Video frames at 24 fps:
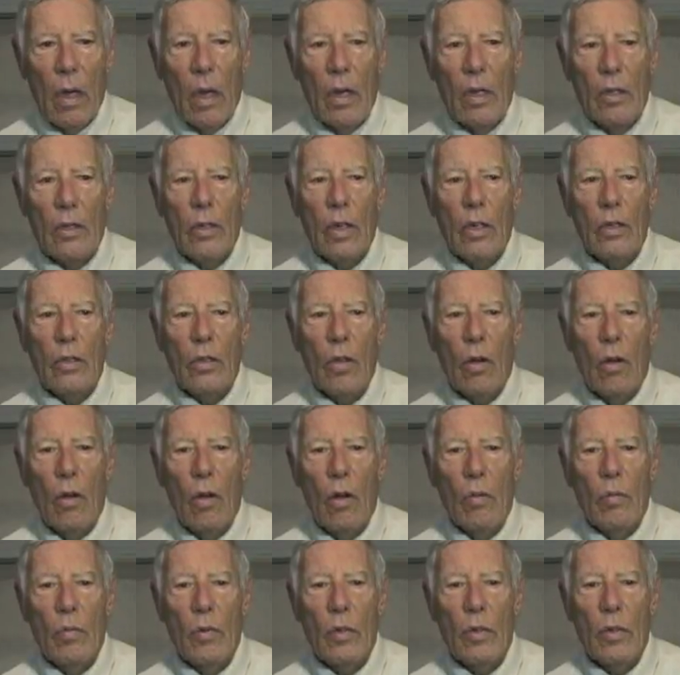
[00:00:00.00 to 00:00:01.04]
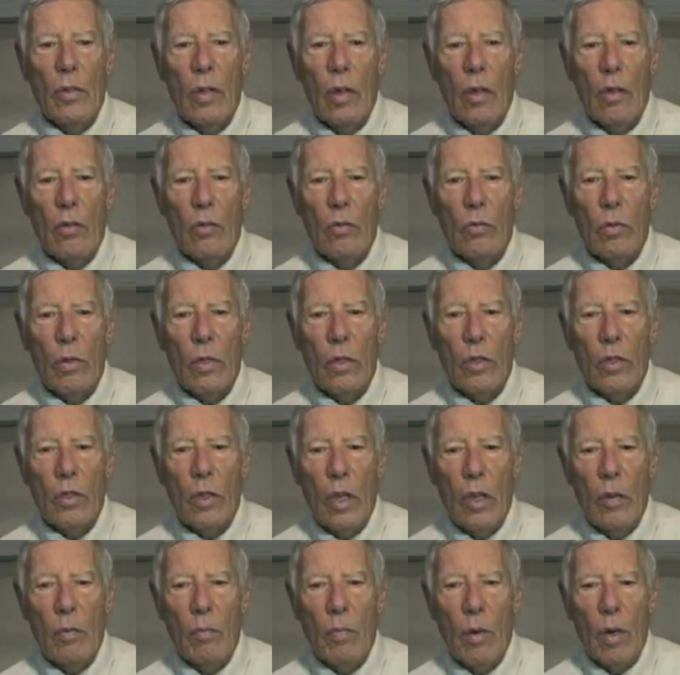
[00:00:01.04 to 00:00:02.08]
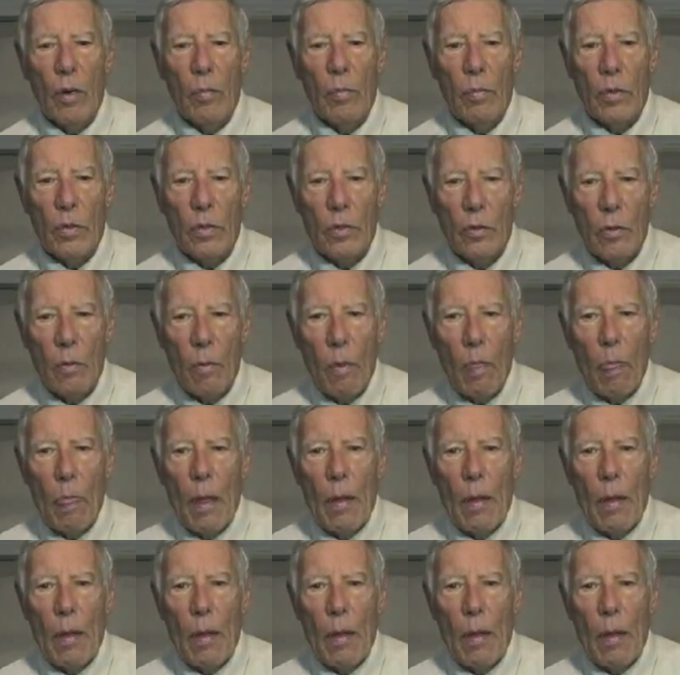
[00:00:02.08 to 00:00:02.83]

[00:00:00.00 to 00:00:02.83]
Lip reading: He says, arm yourselves with the same purpose